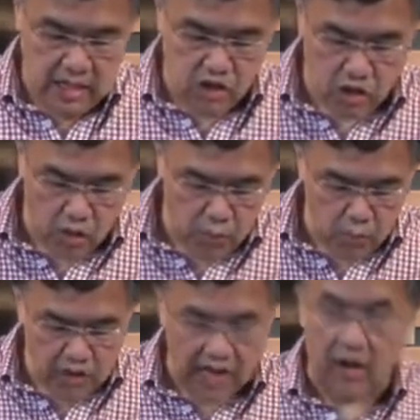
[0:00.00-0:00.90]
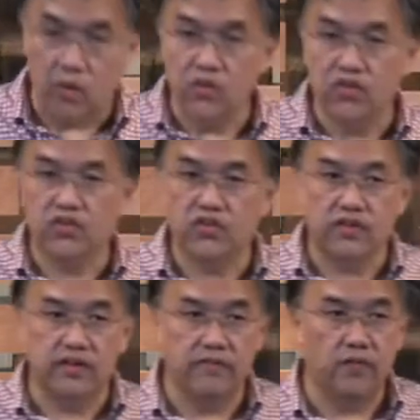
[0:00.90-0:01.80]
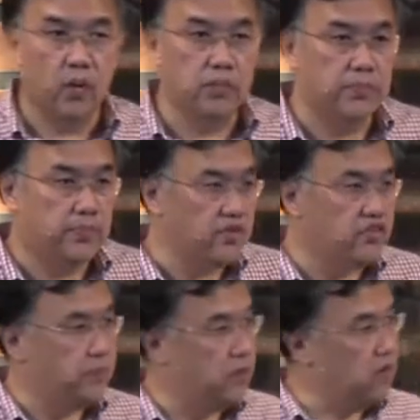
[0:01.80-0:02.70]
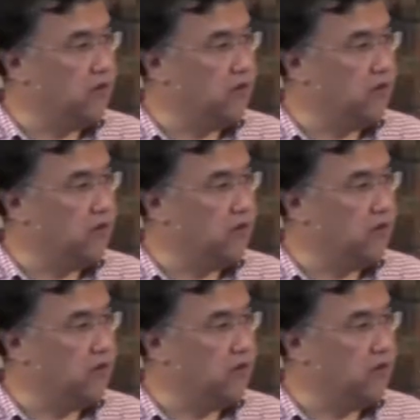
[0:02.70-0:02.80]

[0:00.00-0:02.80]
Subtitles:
John Woodhouse, the former principal